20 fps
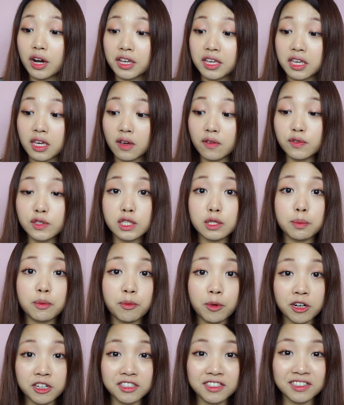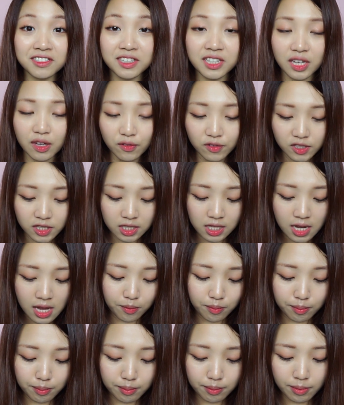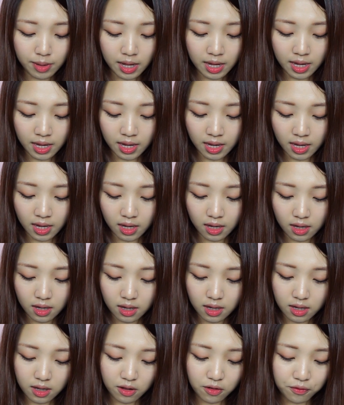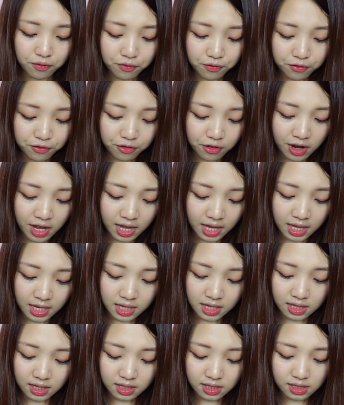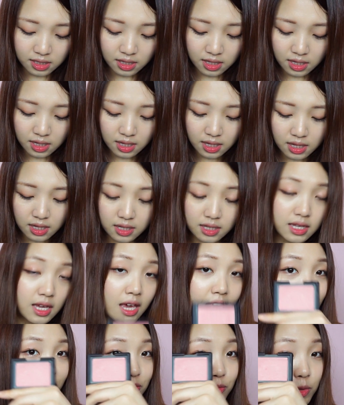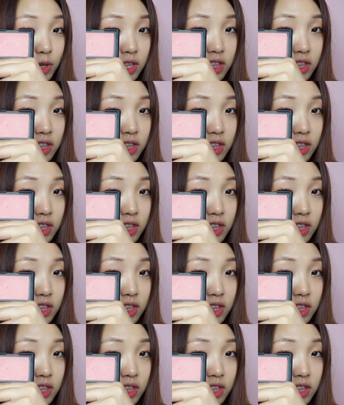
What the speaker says: gifts, personal gifts. My friend gave me